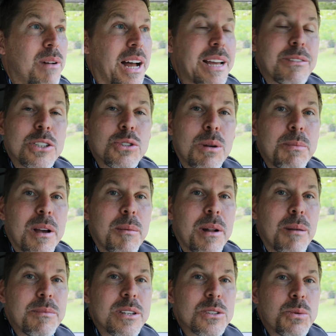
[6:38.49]
I have a trip
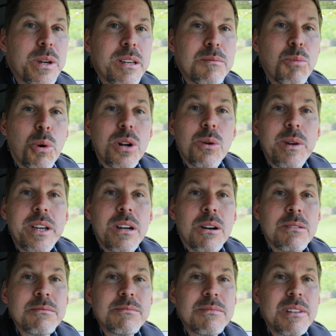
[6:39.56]
coming up this week, Puerto Rico.